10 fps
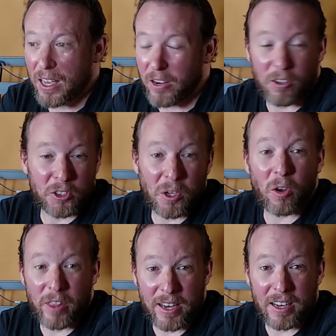and also
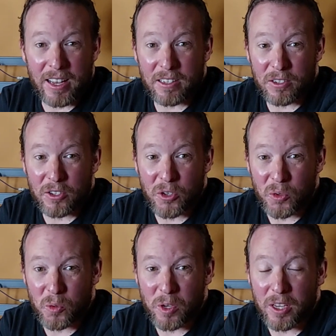how that led
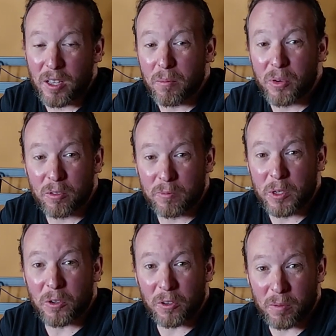to an
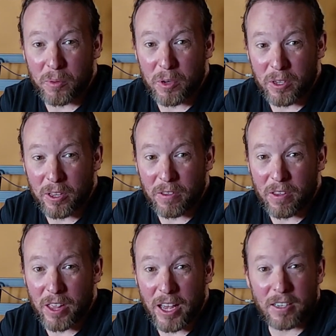improvement on the printer
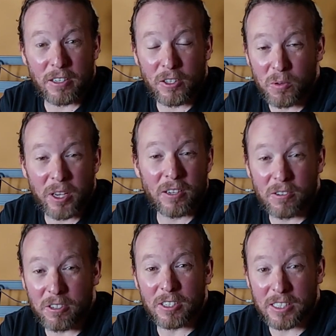that you can
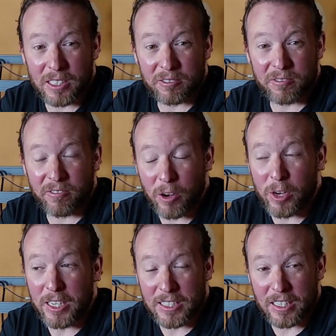do yourself
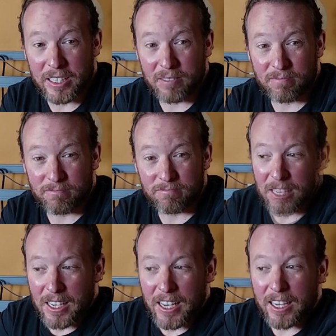very easily.
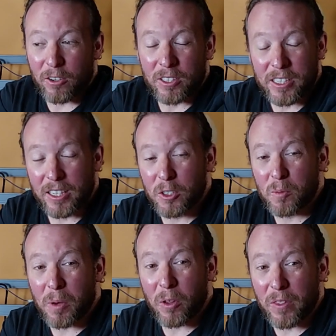I'm gonna tell you
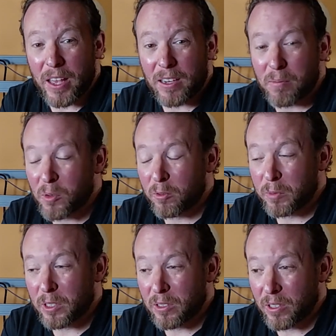about that
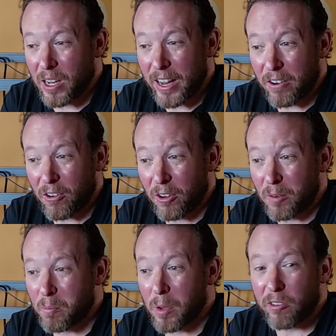improvement later
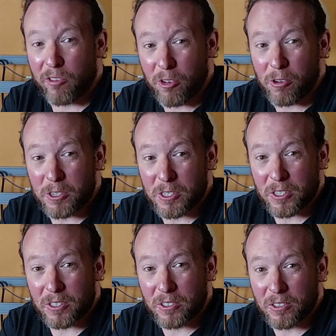on, but
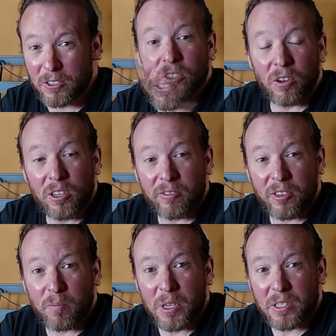first, to
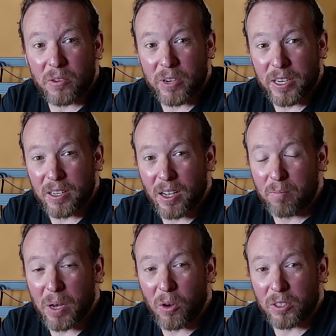lift the mystery
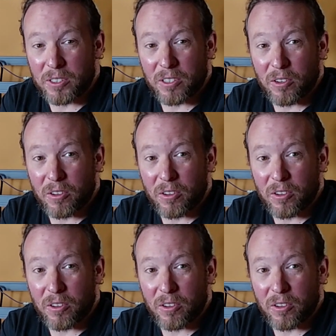about